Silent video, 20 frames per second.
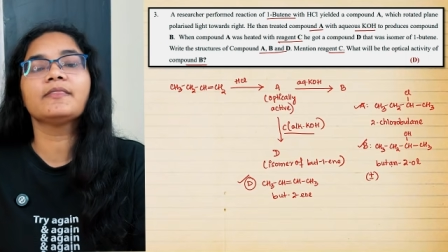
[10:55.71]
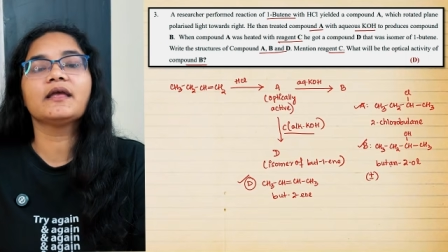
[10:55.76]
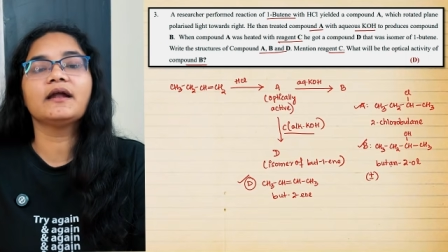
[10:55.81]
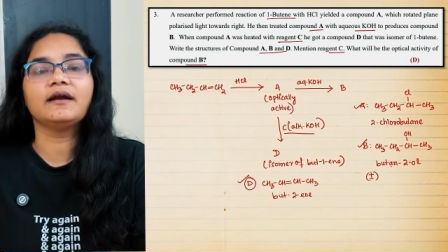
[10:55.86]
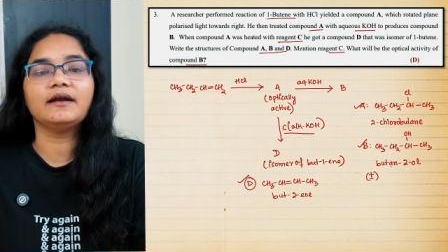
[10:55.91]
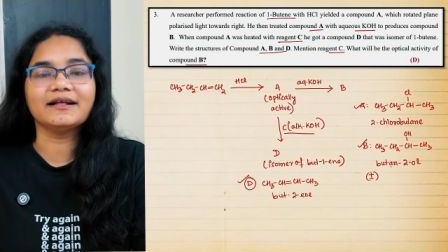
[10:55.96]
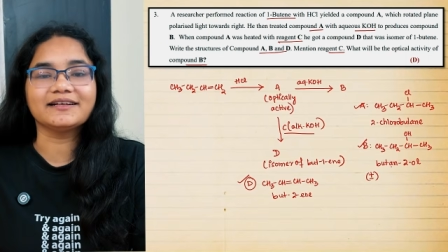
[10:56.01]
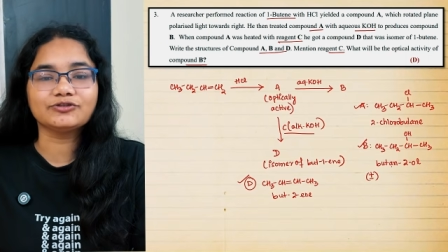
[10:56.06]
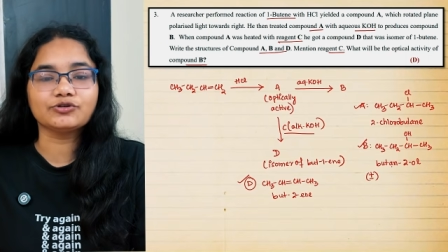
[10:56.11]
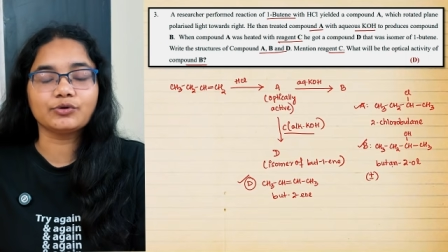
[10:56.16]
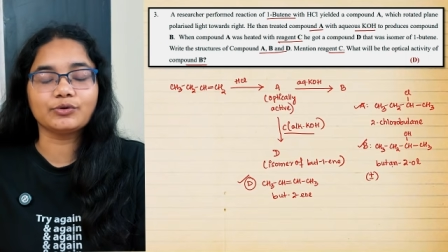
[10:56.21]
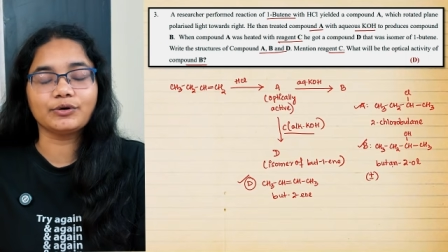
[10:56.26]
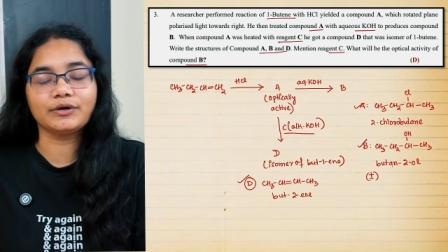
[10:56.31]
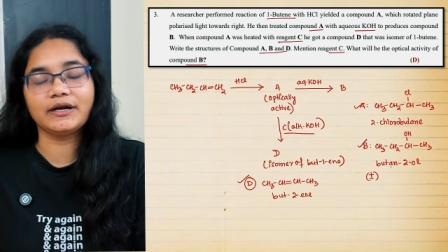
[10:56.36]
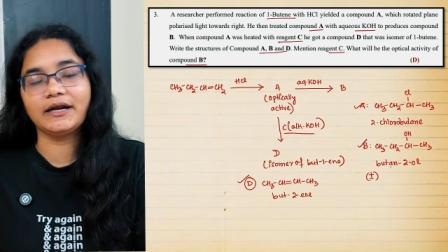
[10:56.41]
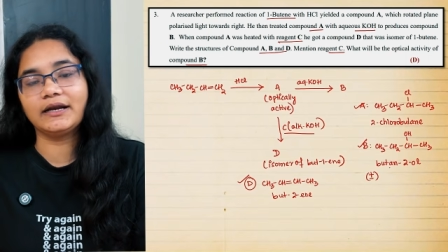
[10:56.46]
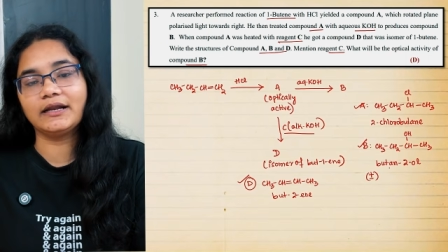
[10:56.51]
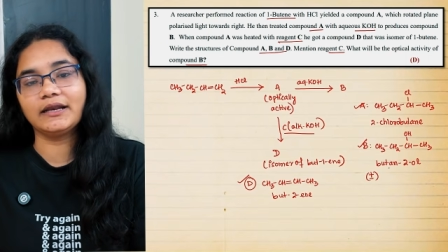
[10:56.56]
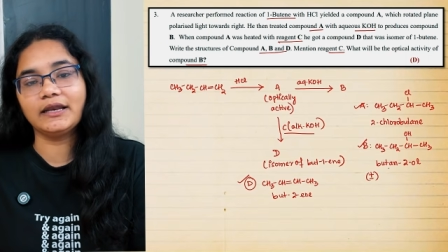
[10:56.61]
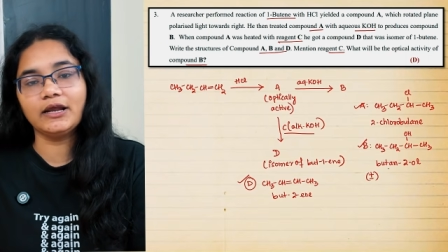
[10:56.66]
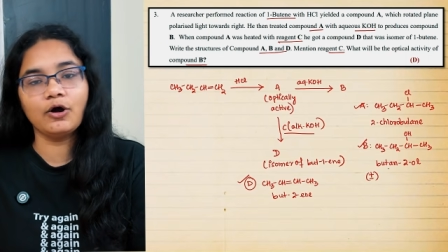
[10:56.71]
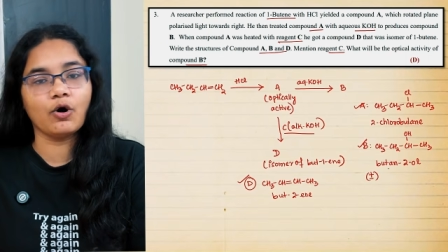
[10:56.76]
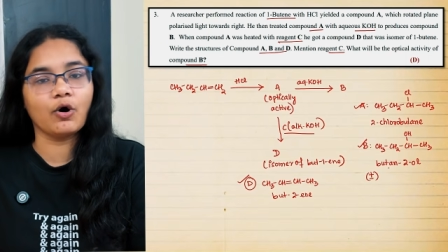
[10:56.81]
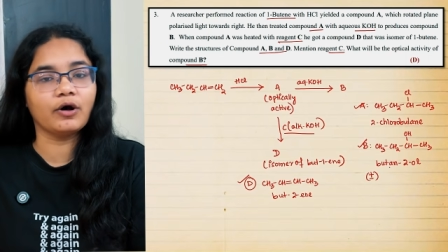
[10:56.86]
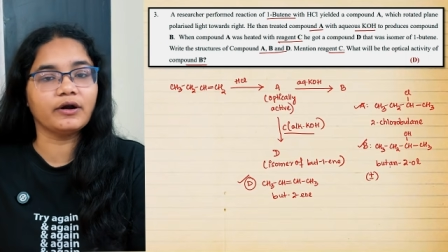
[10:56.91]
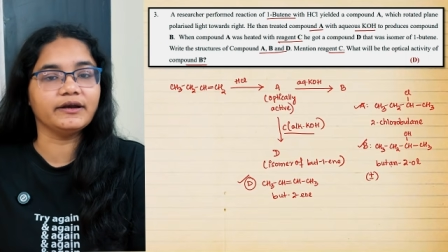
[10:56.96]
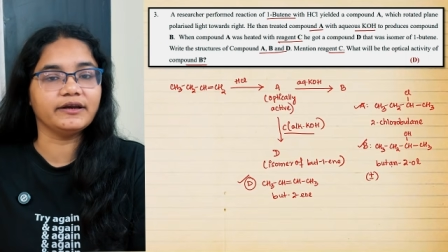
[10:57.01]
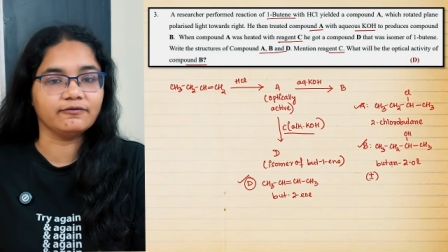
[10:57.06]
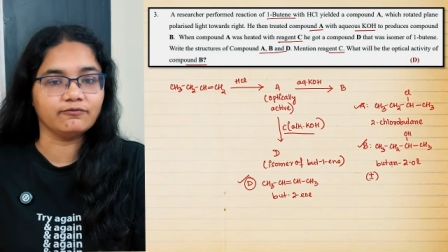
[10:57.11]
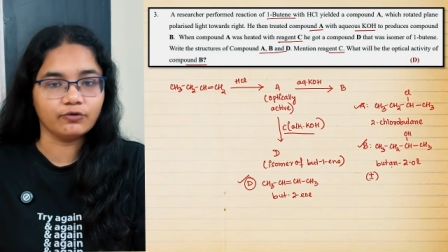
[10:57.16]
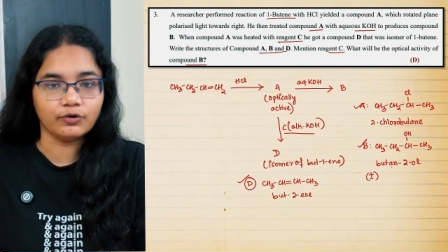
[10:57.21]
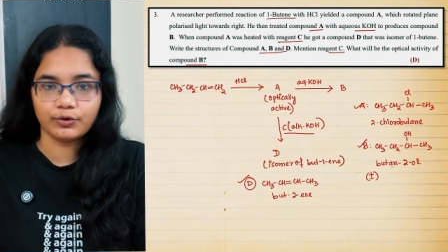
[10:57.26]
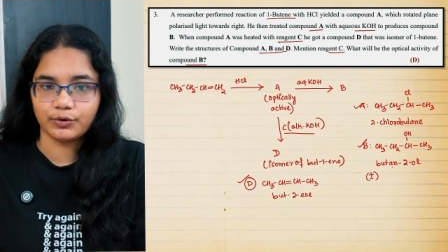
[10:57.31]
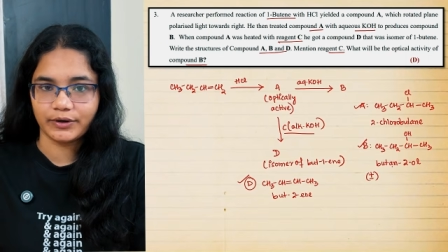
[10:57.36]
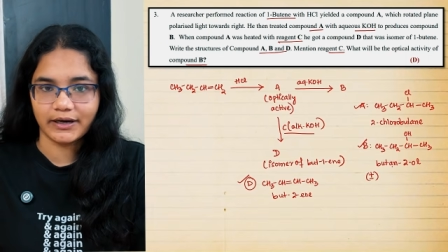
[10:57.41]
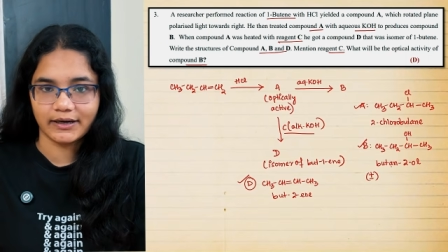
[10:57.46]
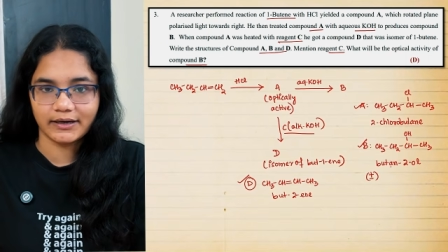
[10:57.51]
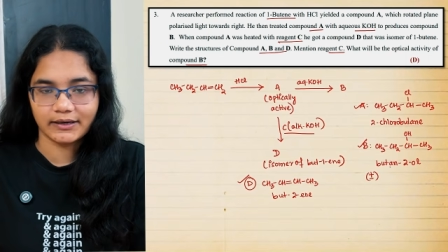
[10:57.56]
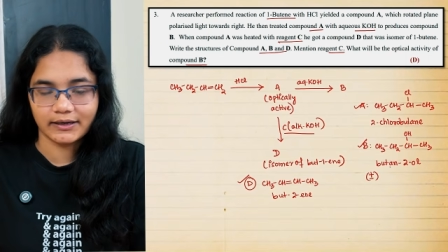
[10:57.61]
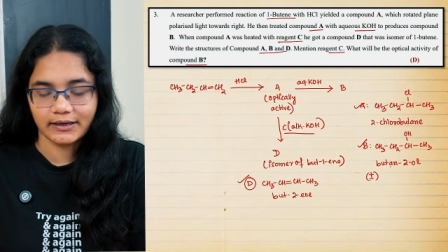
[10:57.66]
dextrorotatory or
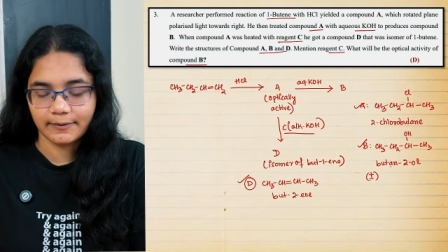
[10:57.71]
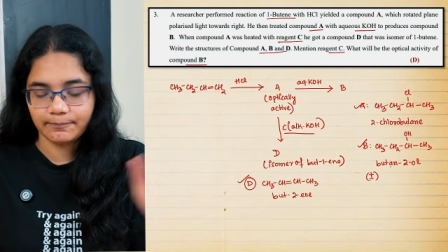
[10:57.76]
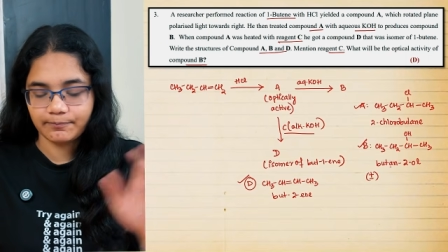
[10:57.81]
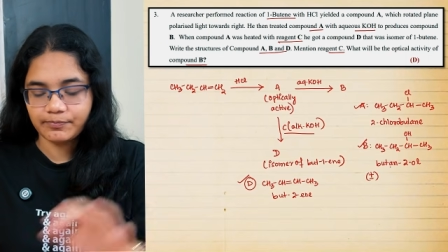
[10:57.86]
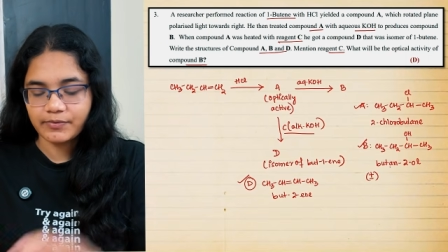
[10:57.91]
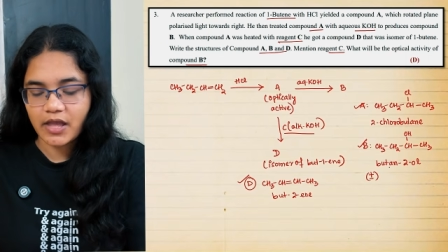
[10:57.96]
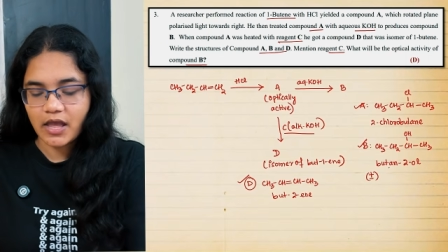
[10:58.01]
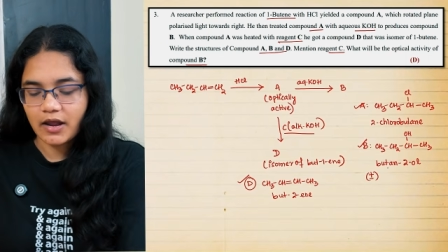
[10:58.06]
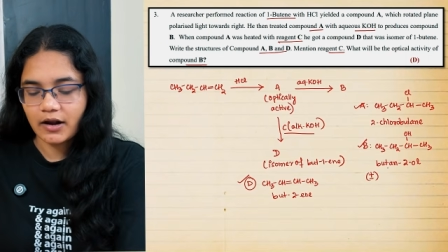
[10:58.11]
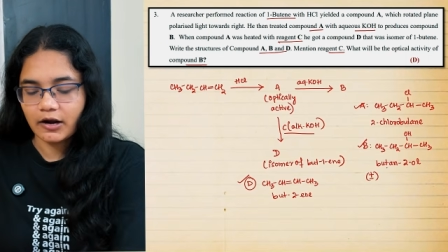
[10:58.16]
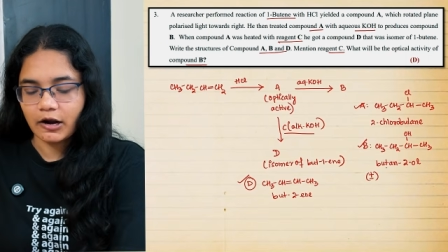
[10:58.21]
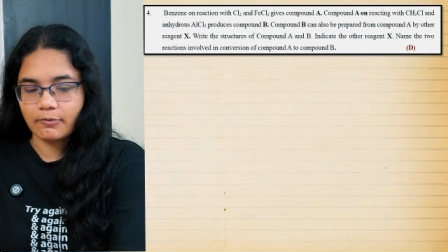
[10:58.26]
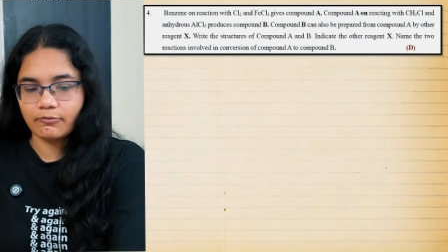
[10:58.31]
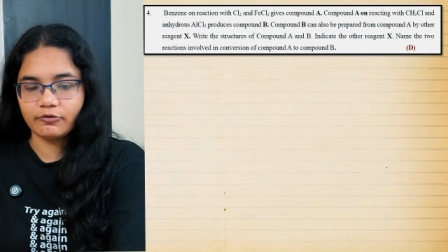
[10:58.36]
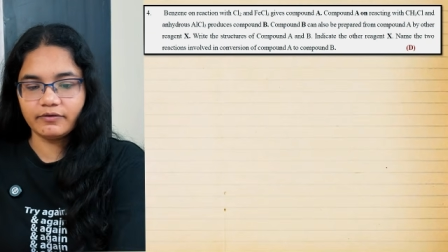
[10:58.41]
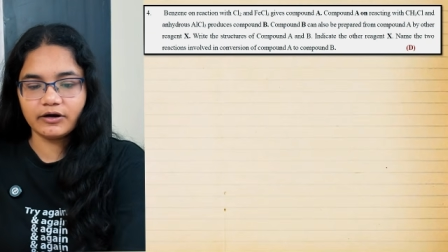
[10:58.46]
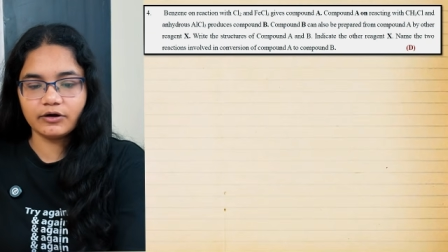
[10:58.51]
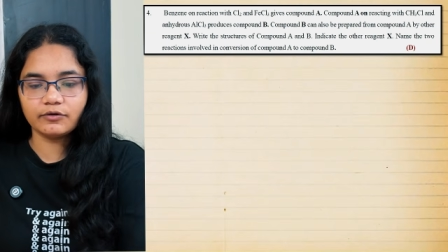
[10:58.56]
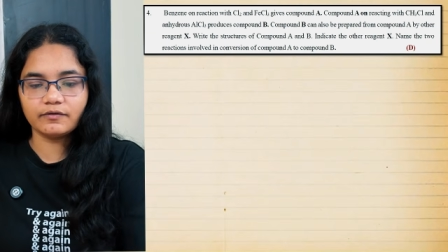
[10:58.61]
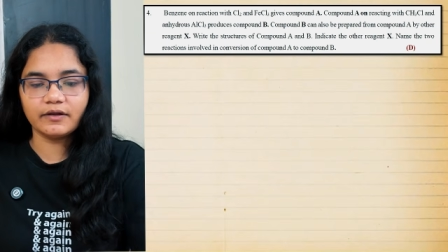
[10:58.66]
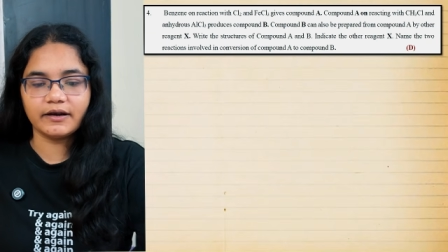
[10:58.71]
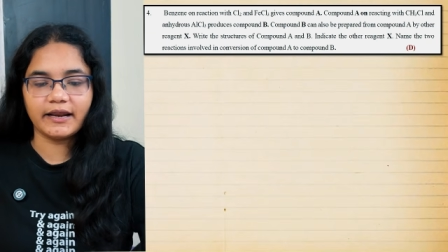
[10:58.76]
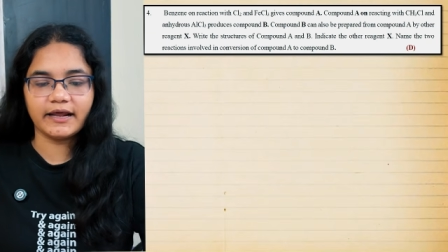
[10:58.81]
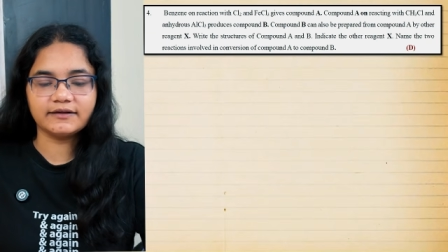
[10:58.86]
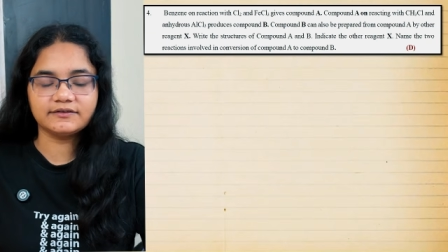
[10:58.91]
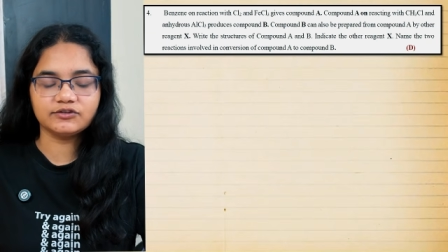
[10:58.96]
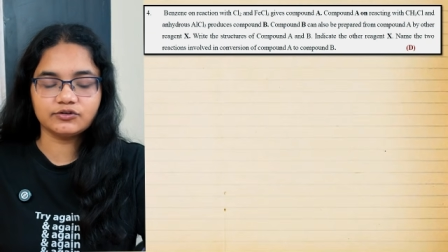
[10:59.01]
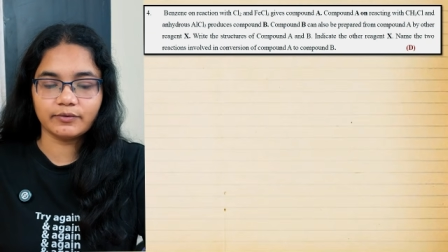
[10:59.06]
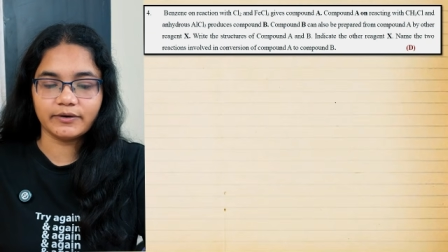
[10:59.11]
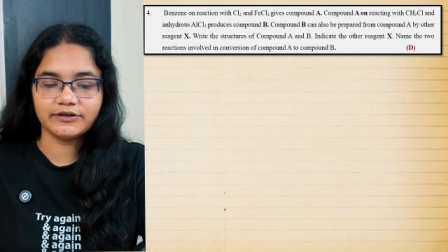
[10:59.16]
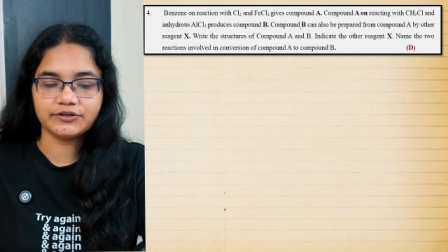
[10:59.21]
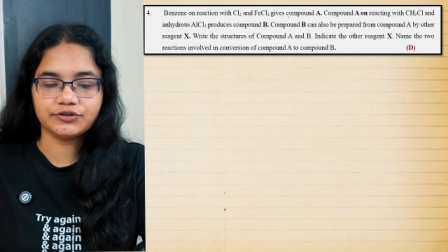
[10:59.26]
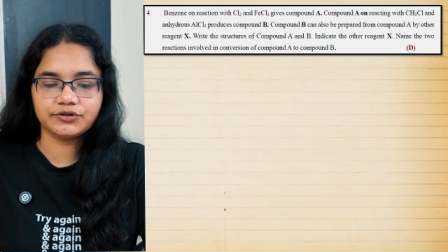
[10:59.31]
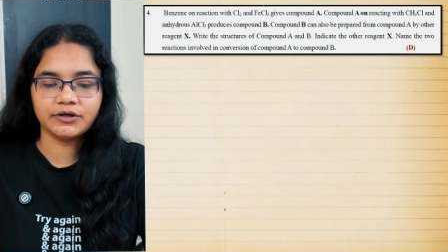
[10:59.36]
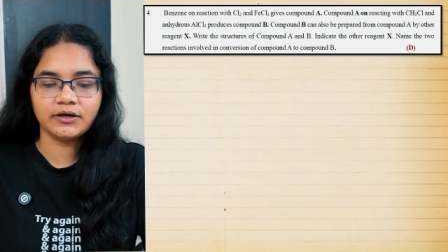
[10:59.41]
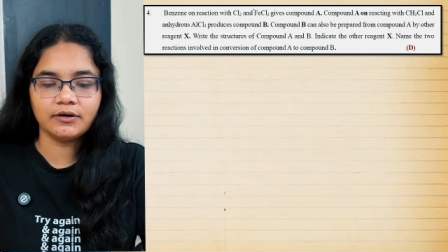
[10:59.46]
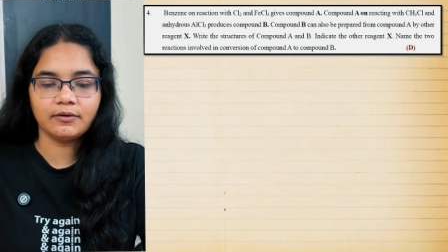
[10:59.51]
levorotatory. Now moving to the next question,